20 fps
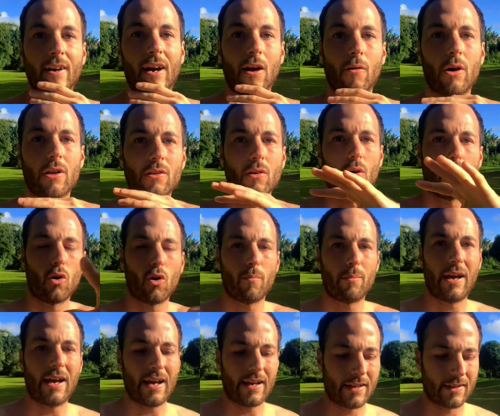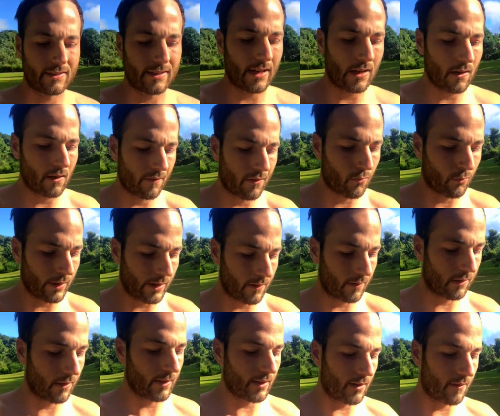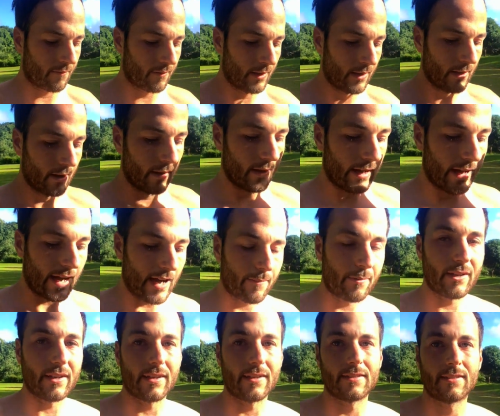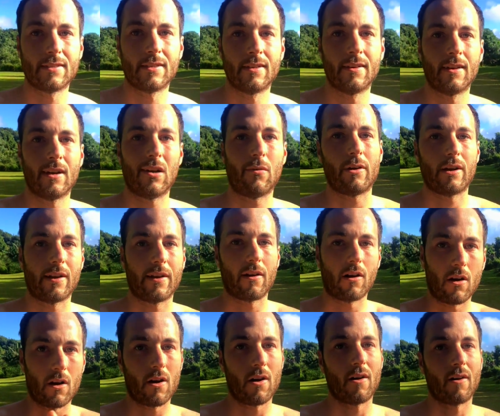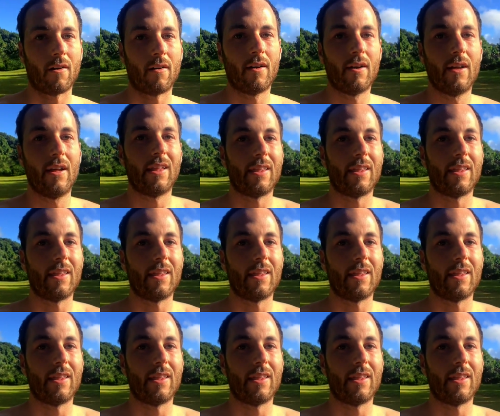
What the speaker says: I want the whole package: health, wealth, love, happiness. I want it all.